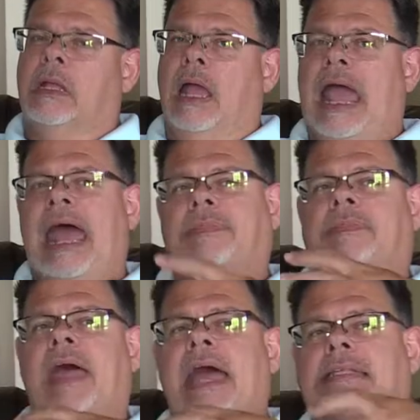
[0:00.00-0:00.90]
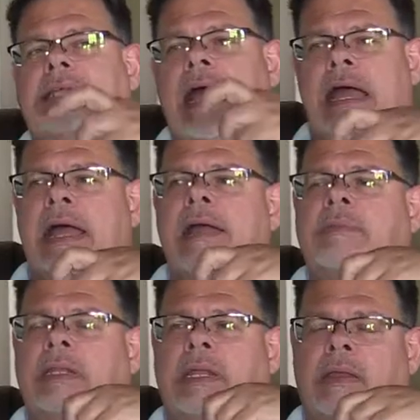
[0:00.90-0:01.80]
at that time,
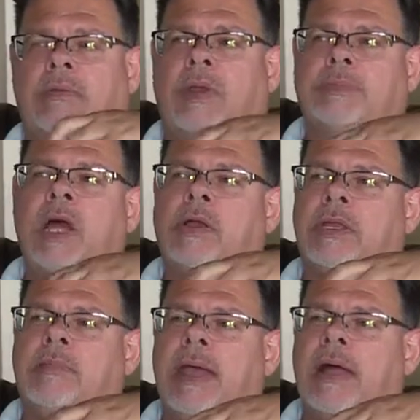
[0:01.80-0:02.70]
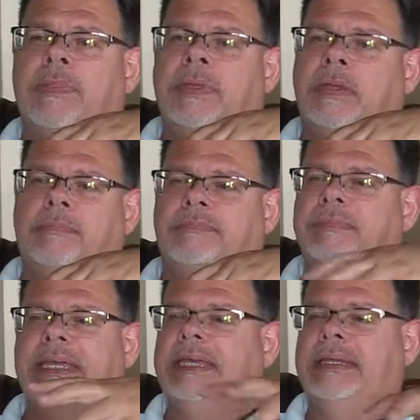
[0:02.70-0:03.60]
and I'm talking about the
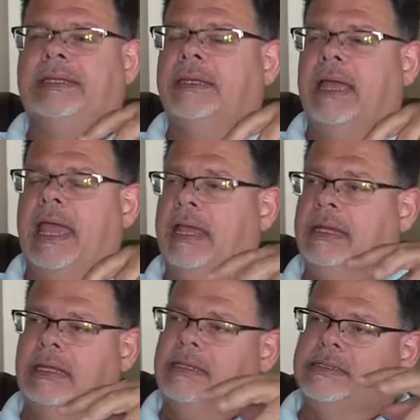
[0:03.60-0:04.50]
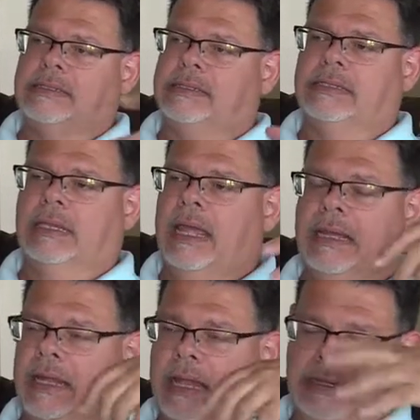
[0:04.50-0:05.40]
mid-'80s to
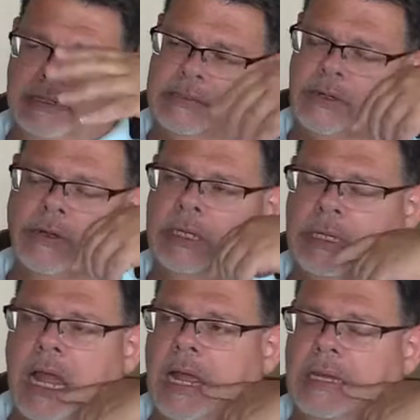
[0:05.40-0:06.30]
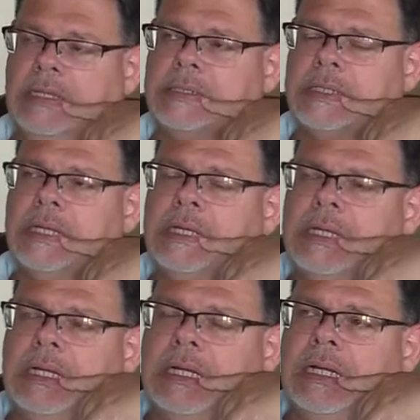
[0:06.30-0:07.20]
late '80s, early '90s,
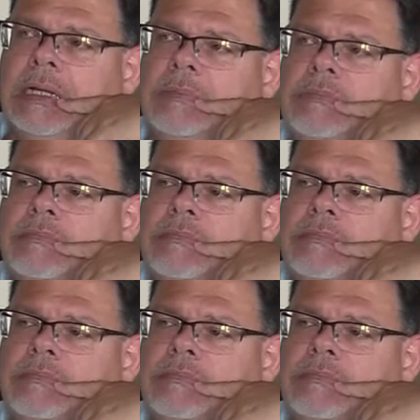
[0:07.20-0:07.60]
of